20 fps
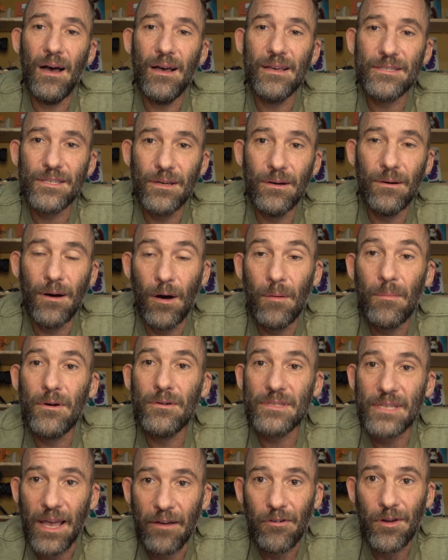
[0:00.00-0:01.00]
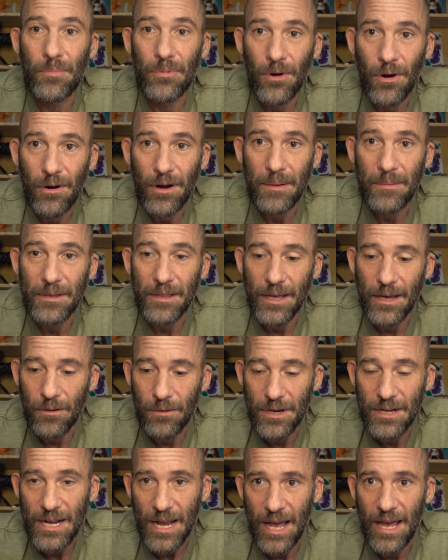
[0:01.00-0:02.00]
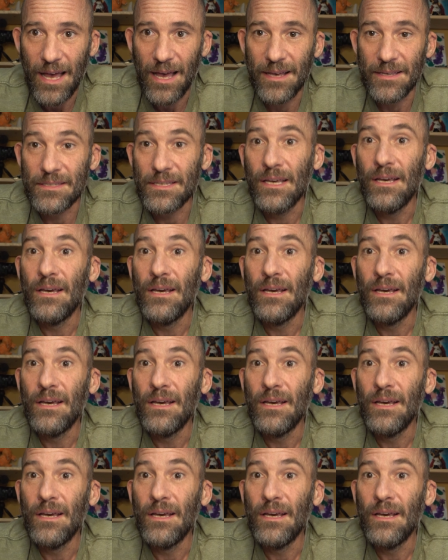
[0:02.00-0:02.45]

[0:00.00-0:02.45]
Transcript: So almost every programming language has